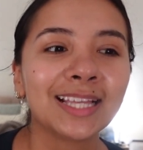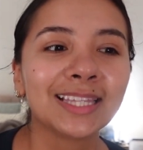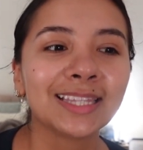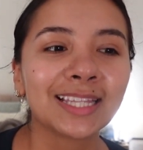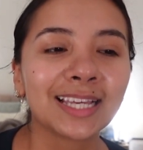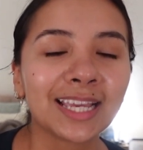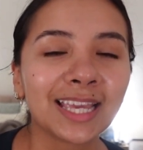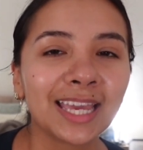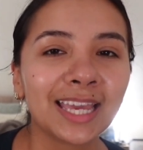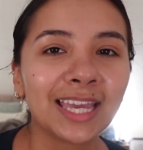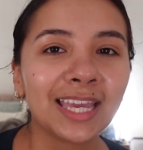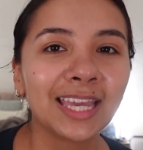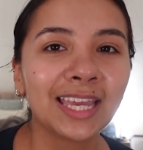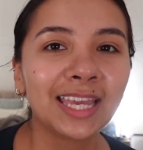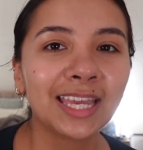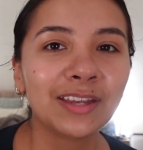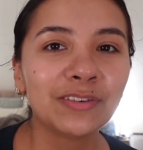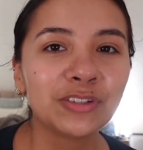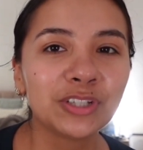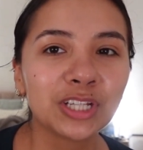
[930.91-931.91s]
Like,
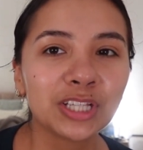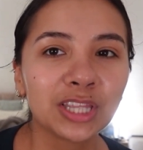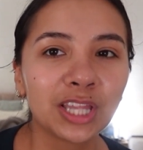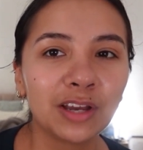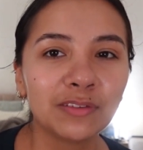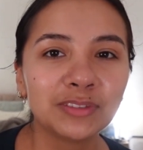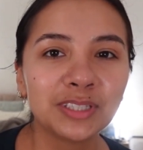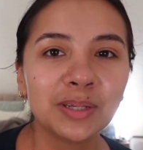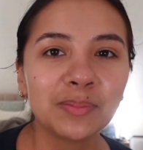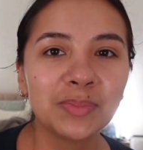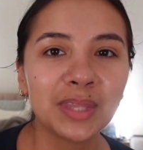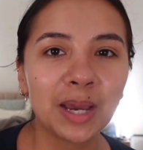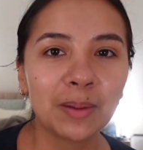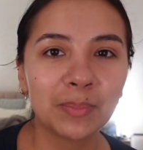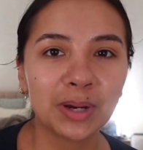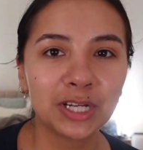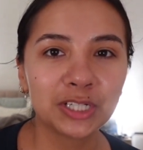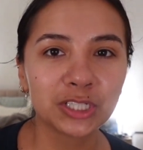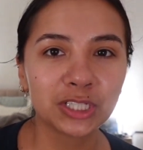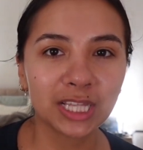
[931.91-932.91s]
if she loved him that
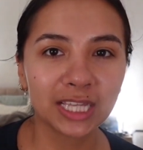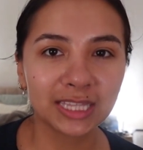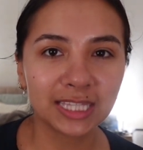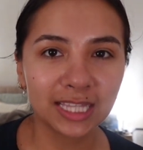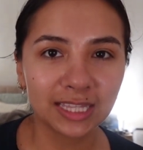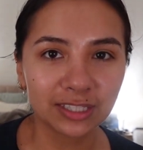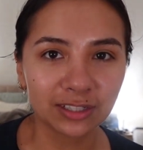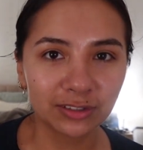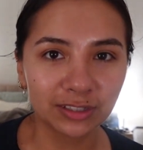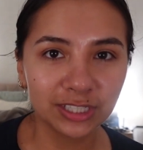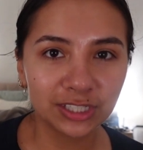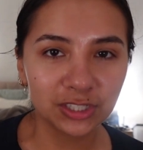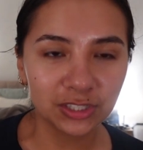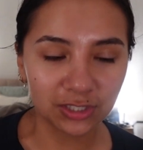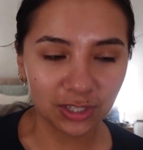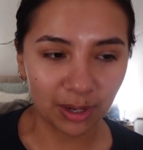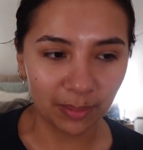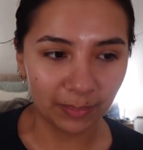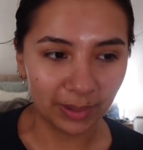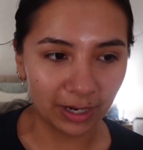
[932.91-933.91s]
much, like, they literally
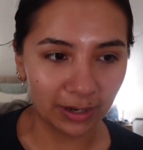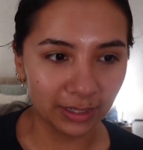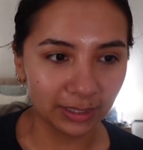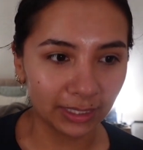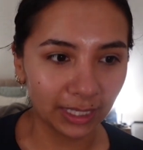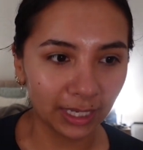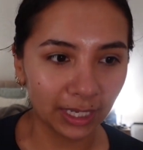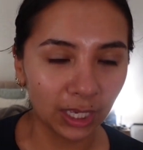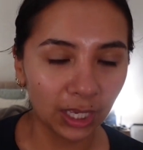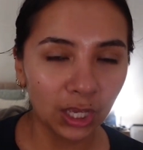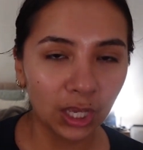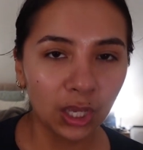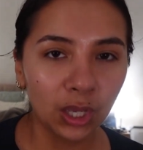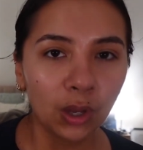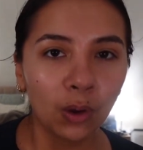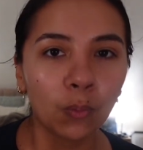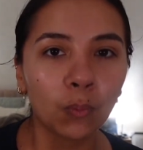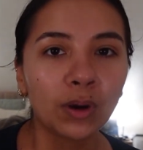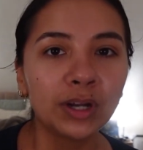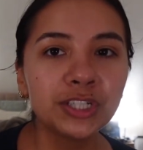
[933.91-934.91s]
just got married, like,
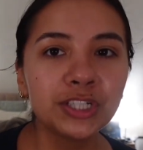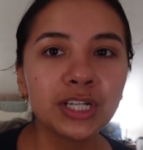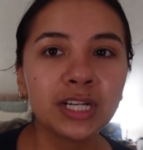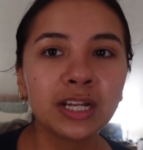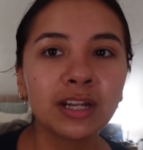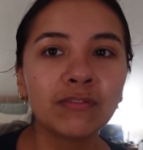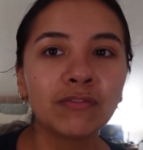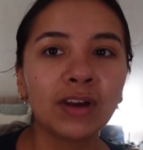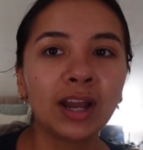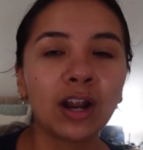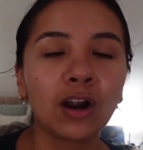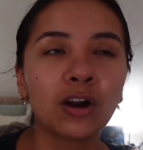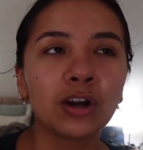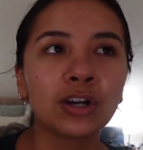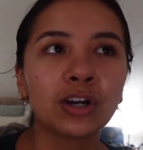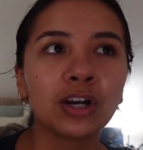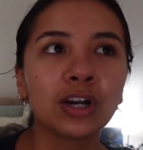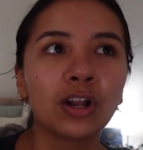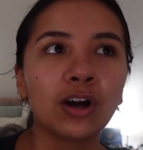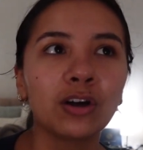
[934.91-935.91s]
one she didn't fight
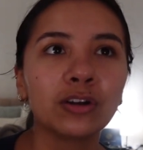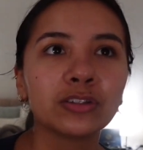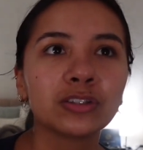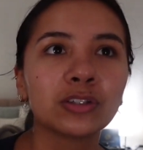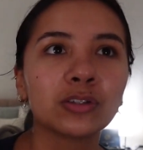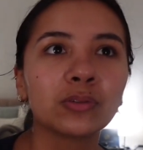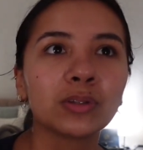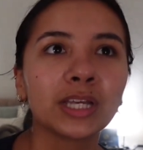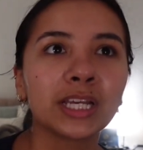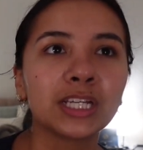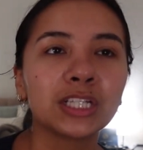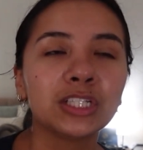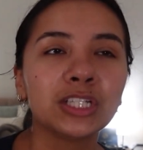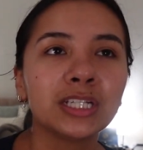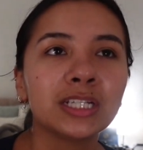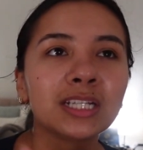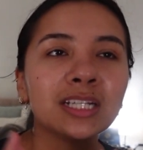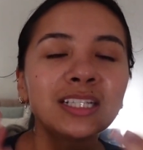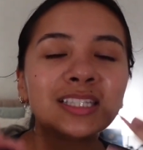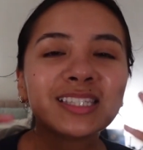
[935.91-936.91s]
harder and also like she
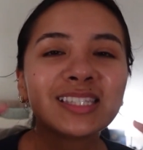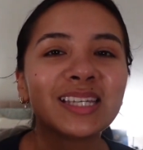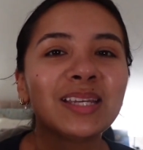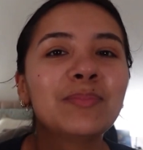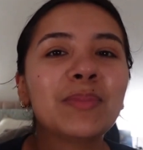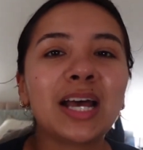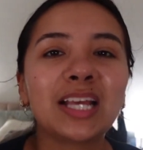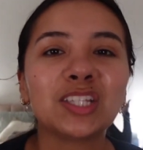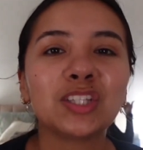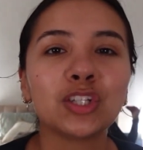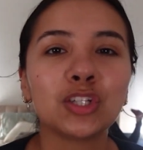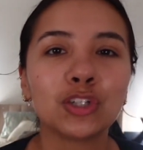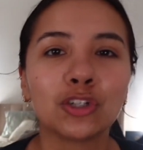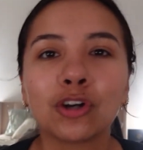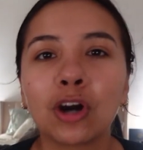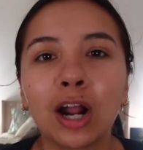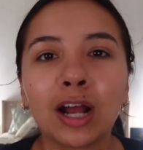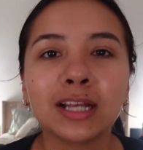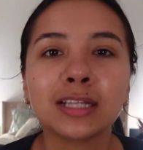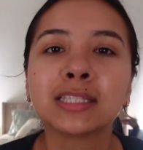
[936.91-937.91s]
didn't seem as
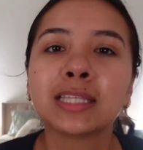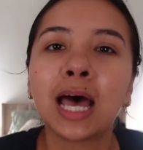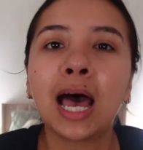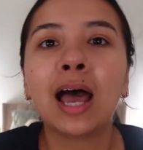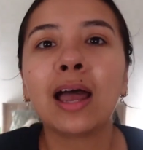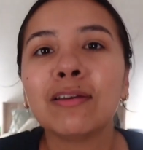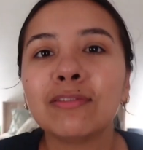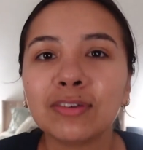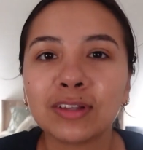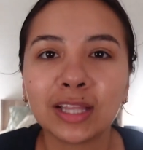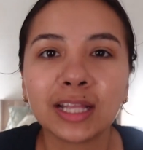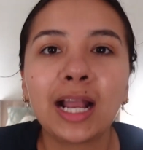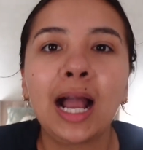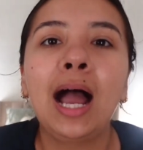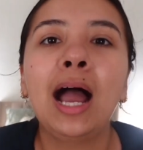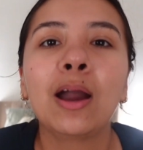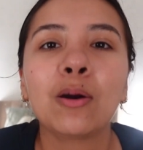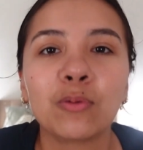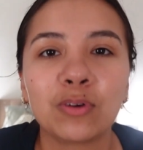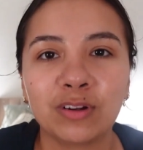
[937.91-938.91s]
distraught as i feel like
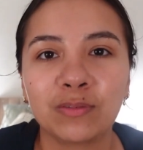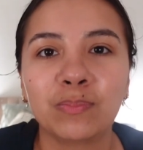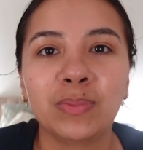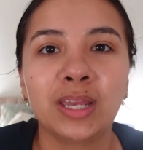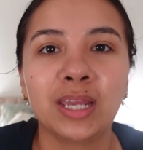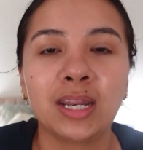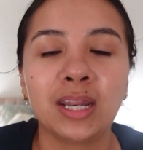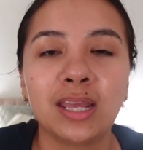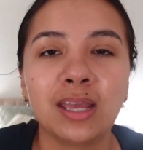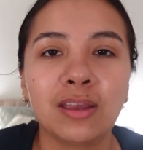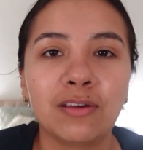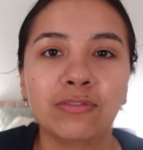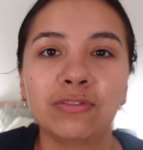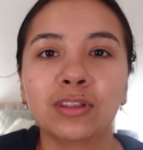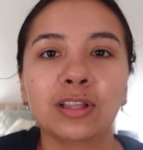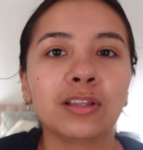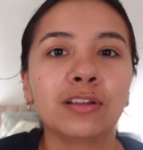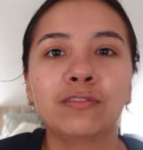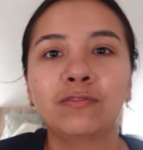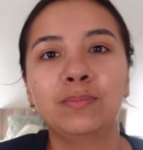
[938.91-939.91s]
i would have been if
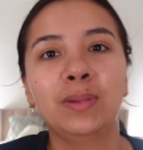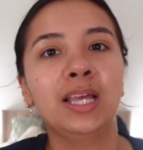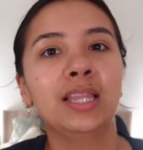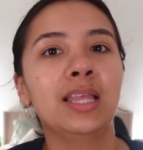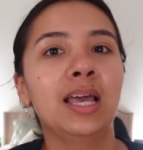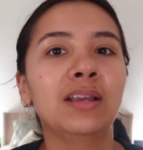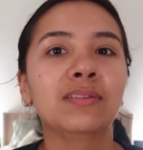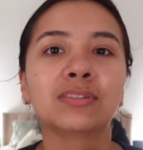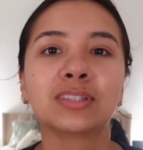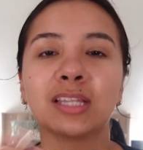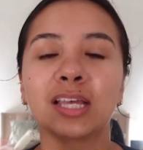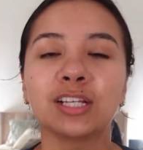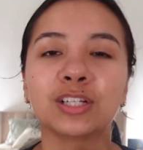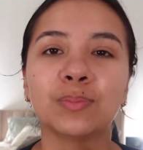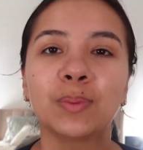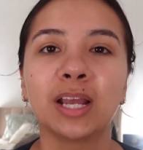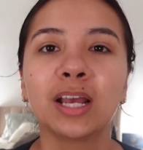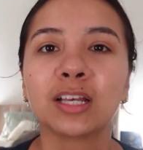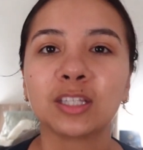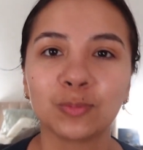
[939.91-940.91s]
the love of my life slash
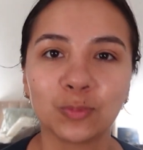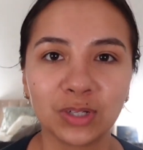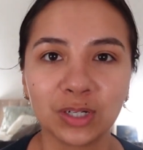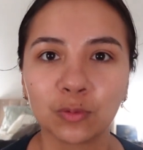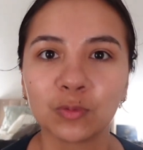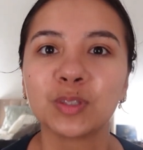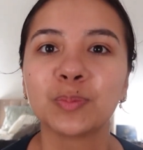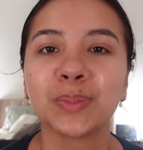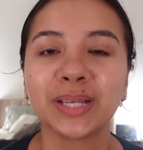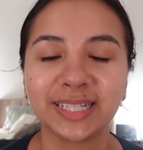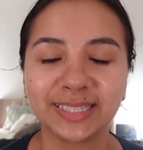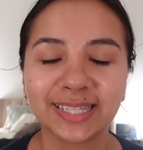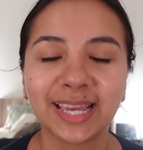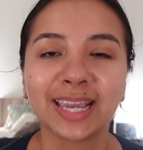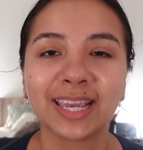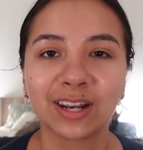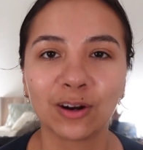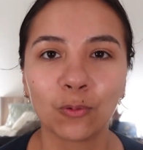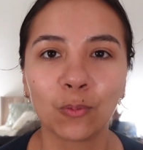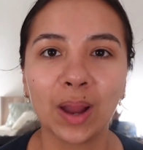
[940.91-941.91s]
my husband was being
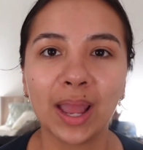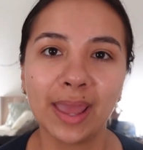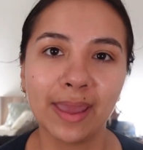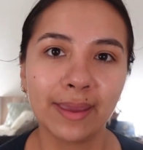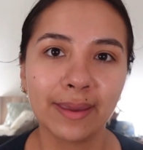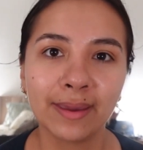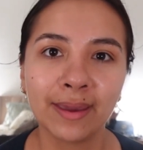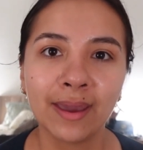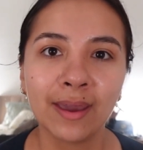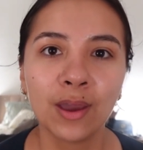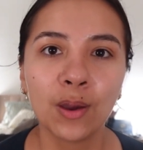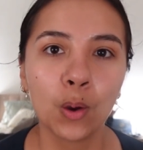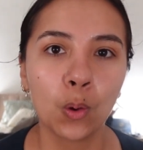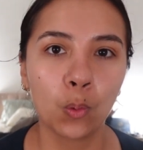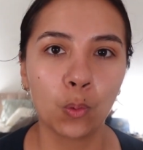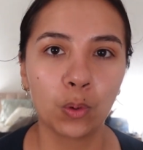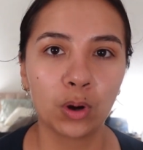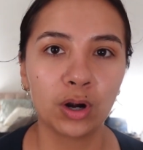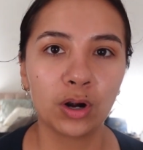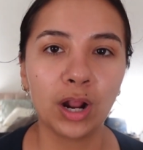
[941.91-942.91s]
taken away
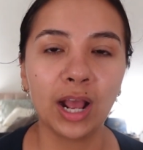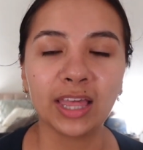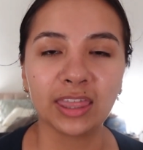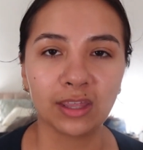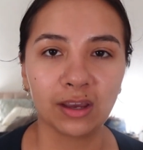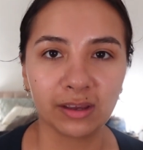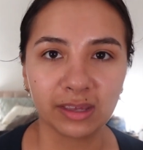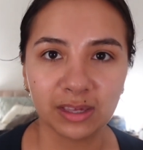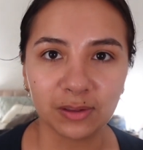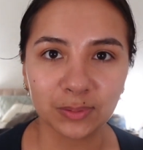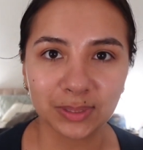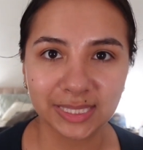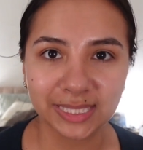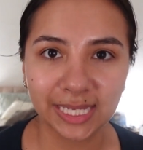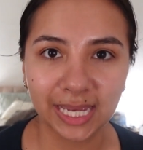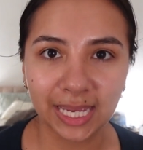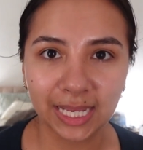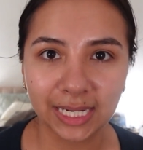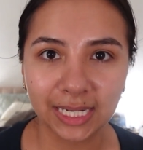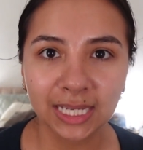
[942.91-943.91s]
or i thought he was
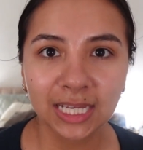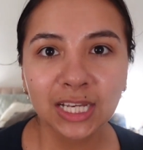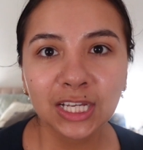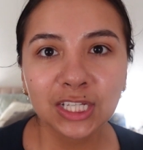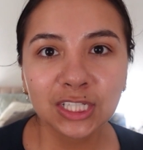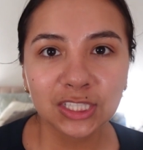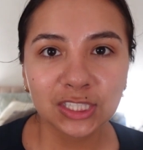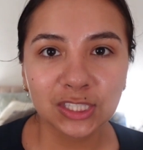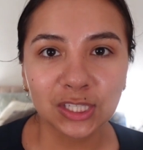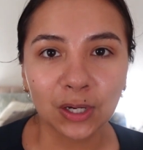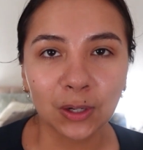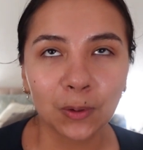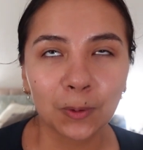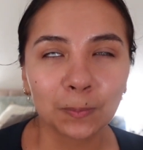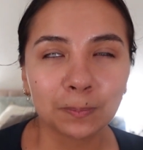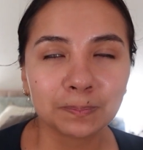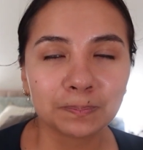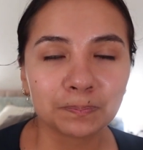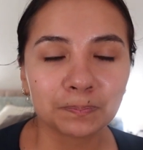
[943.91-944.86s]
dead so